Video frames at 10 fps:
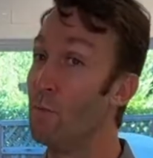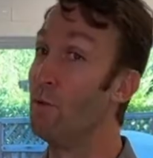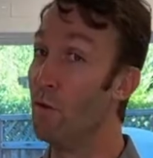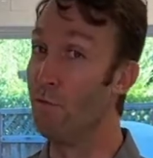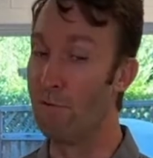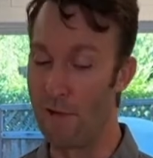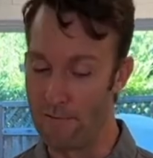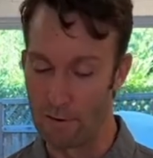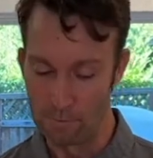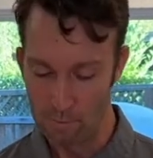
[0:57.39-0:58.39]
It's a beautiful
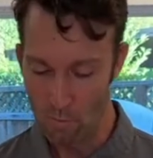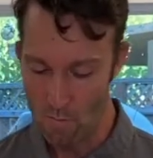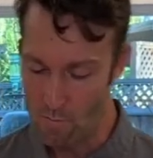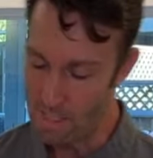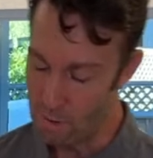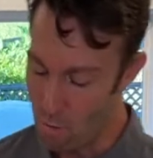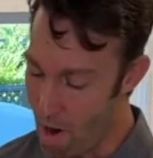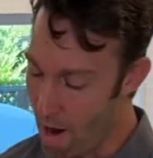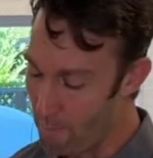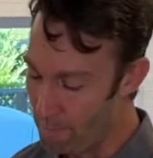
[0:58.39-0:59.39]
flavor, not
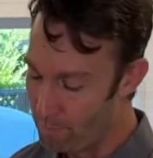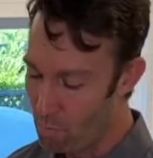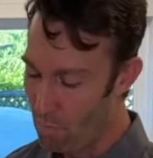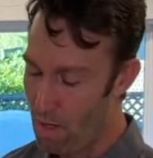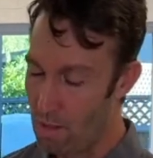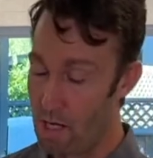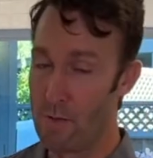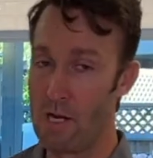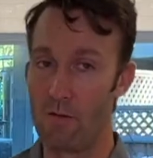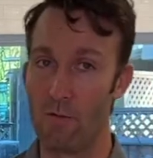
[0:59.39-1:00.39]
too hot.
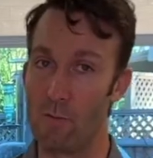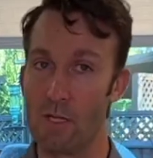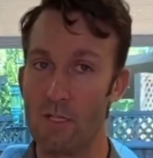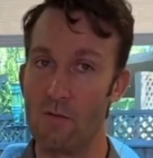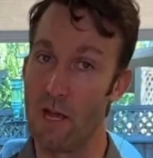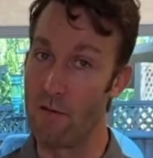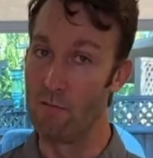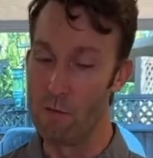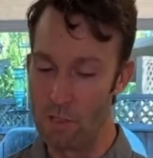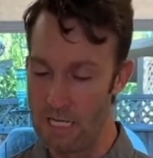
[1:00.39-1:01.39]
Gotta be careful because if you
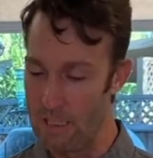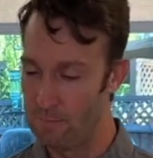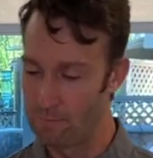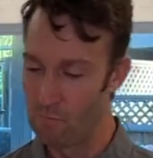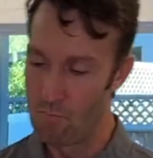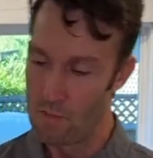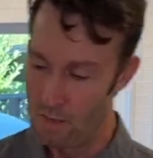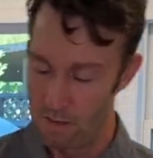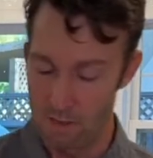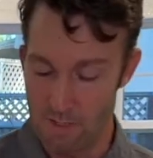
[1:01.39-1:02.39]
have real heat,
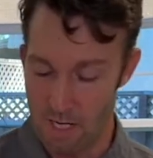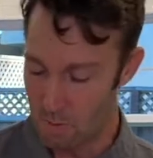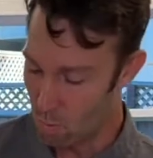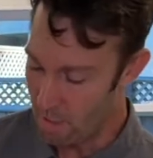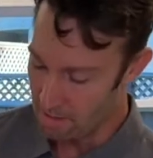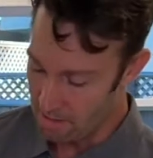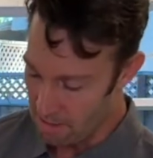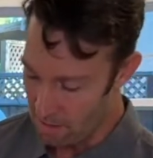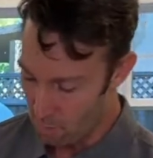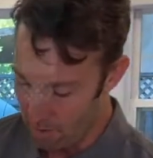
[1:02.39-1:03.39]
sometimes wine
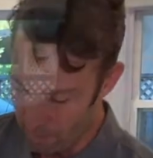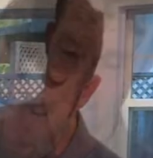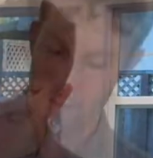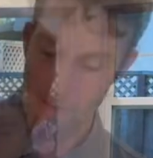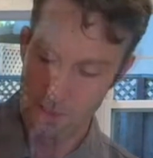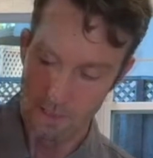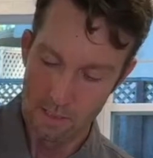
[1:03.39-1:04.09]
can taste weird. So